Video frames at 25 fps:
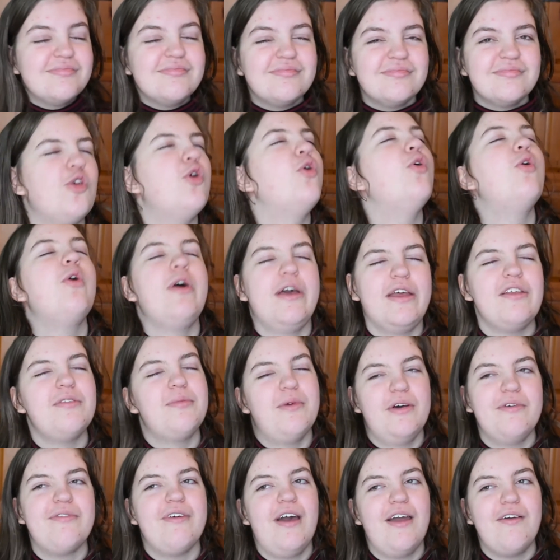Thor is
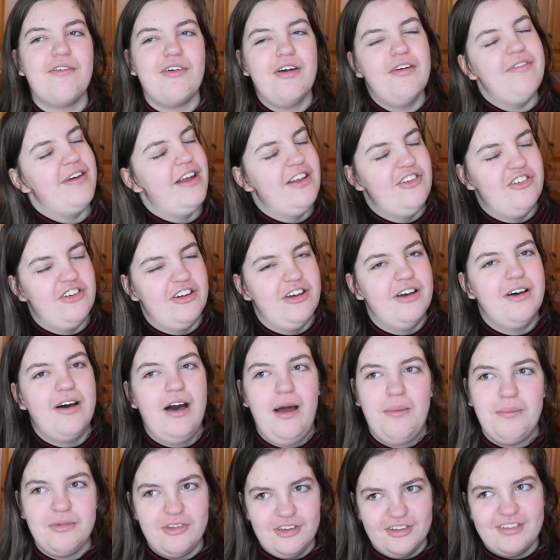my favourite Avenger,
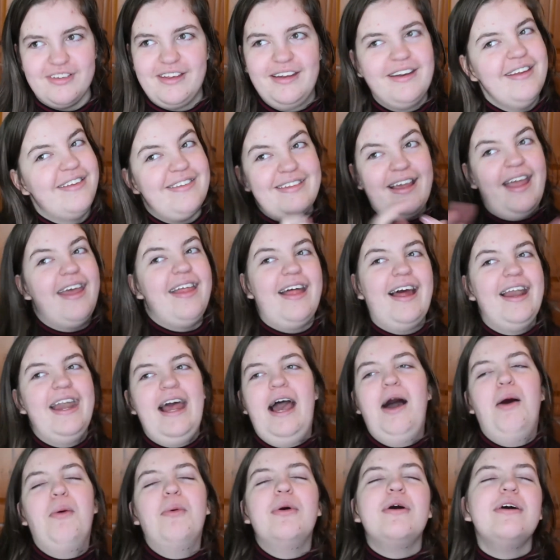I'm just going to say that
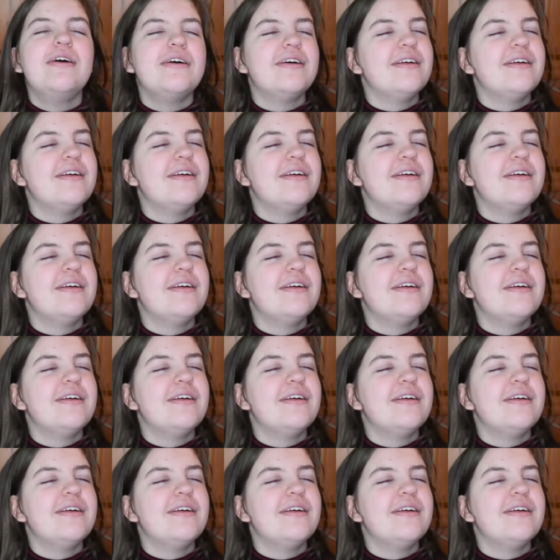now.